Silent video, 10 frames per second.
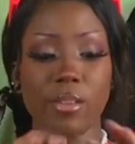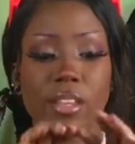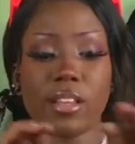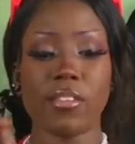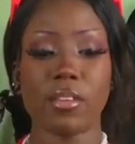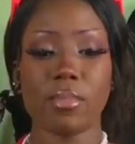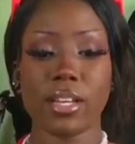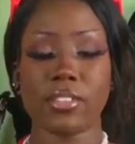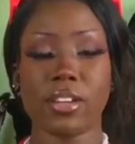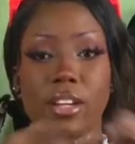love on bags right
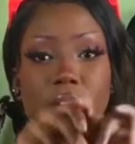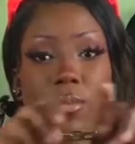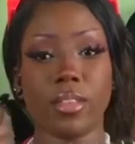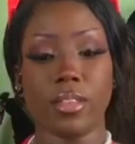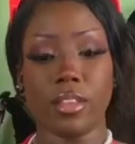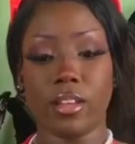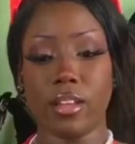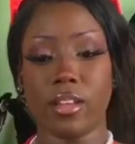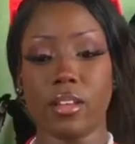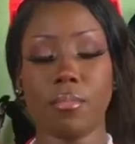now when the
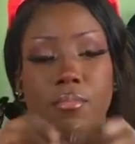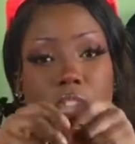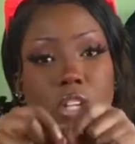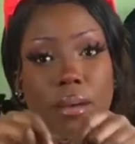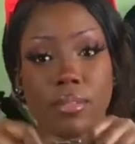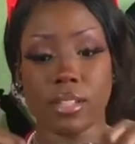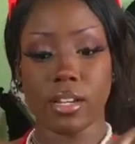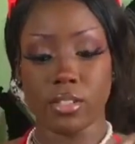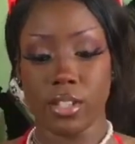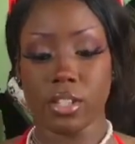strap is actually a
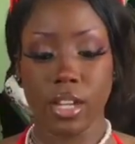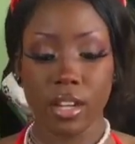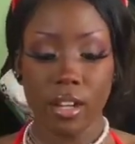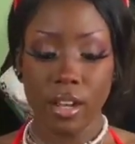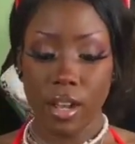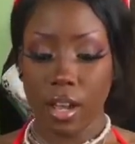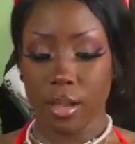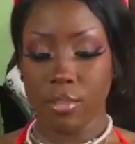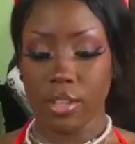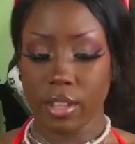chain. So
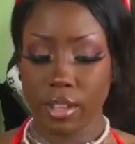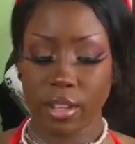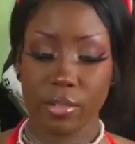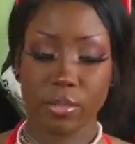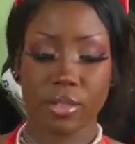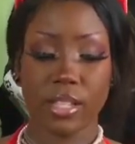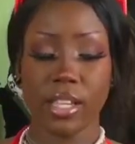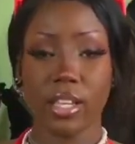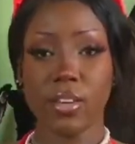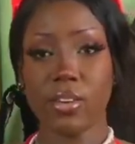I thought that was really
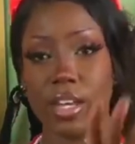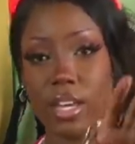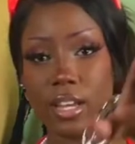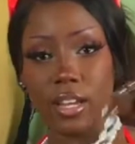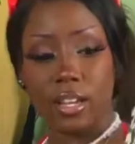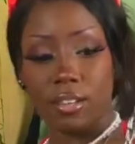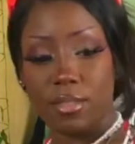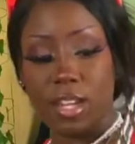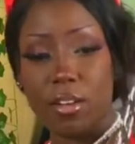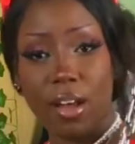cute, and, you know,
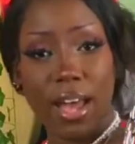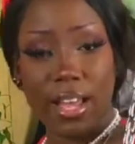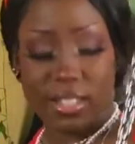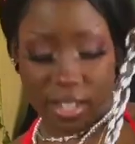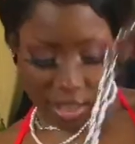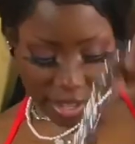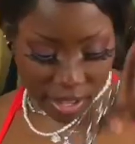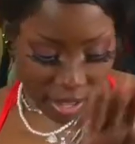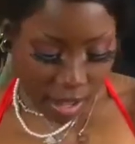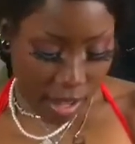I had to get that.
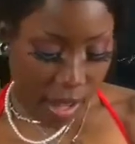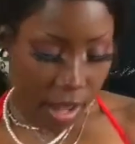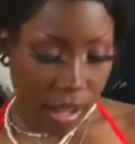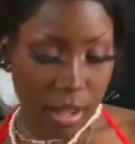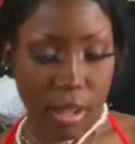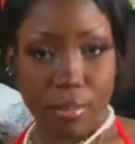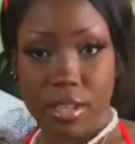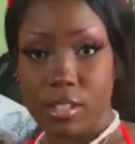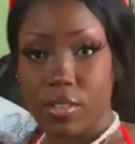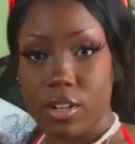As
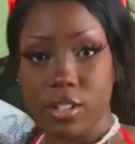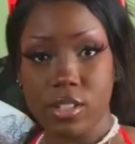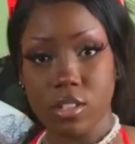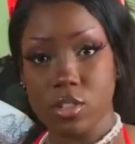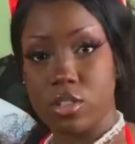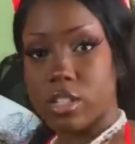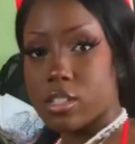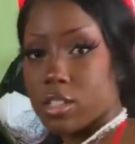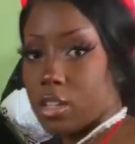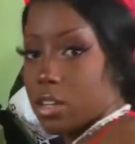far as this dress
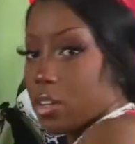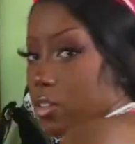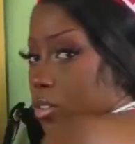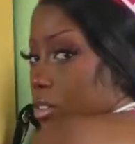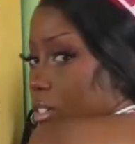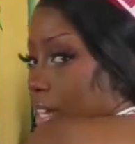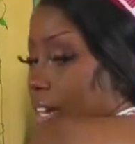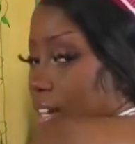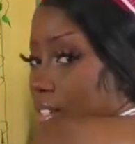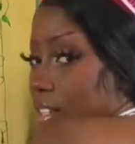goes, it
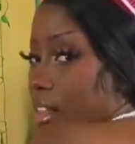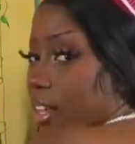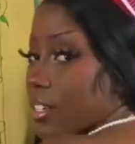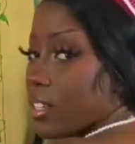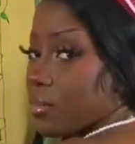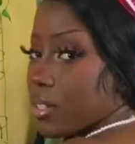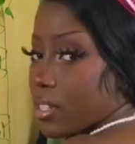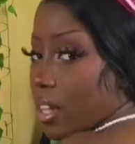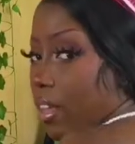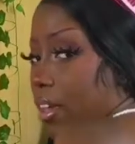has the lace-up
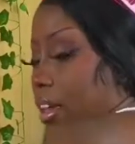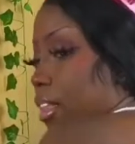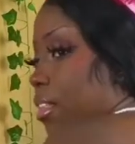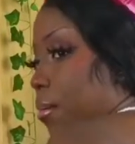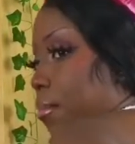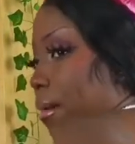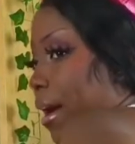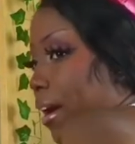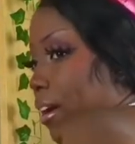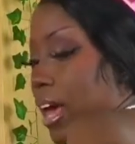detailing in the back.
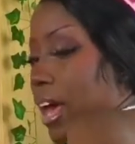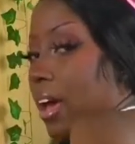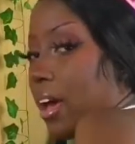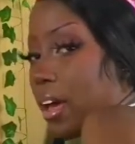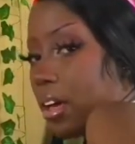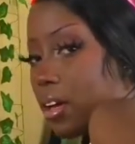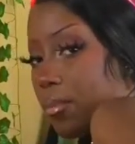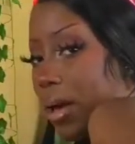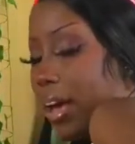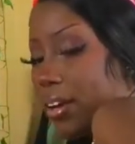I
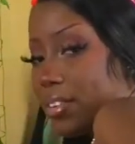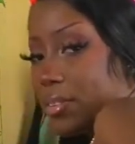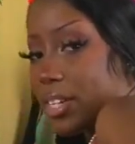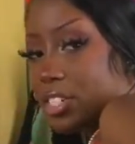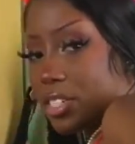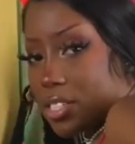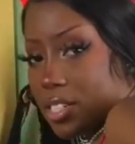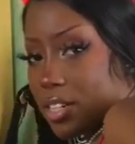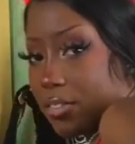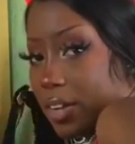haven't readjusted it
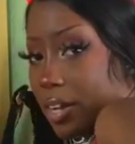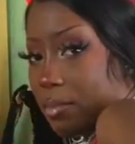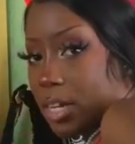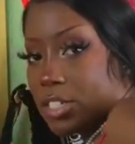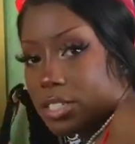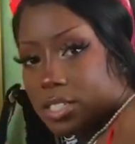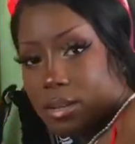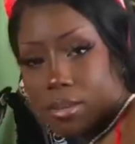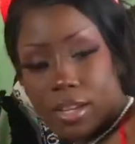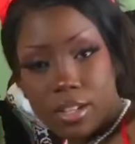very much, except
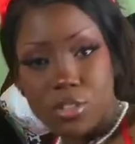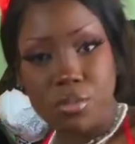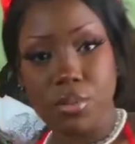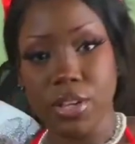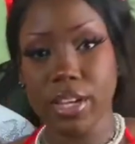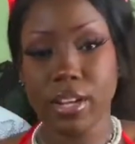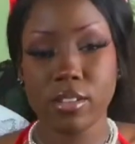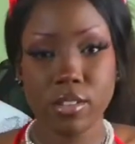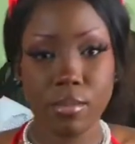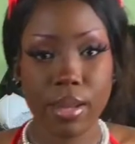kind of just pulling it out, so it
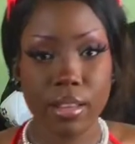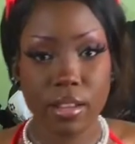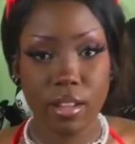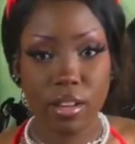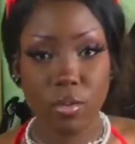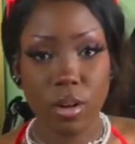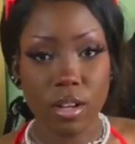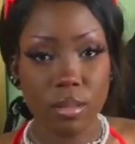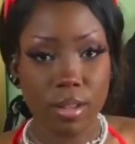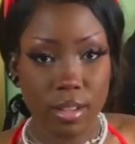might look a little wonky
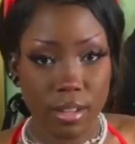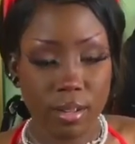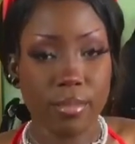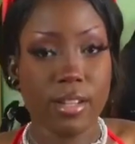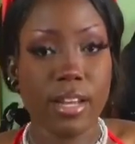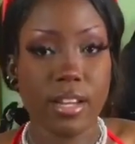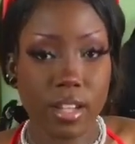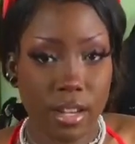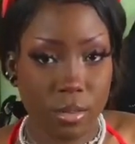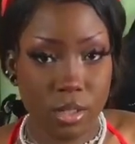back there, but I kind of
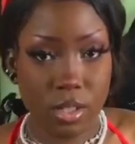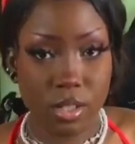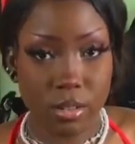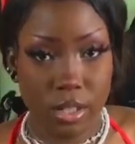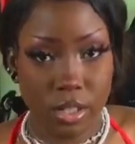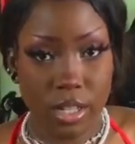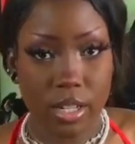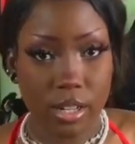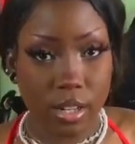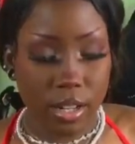was just in a rush to get it
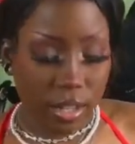on.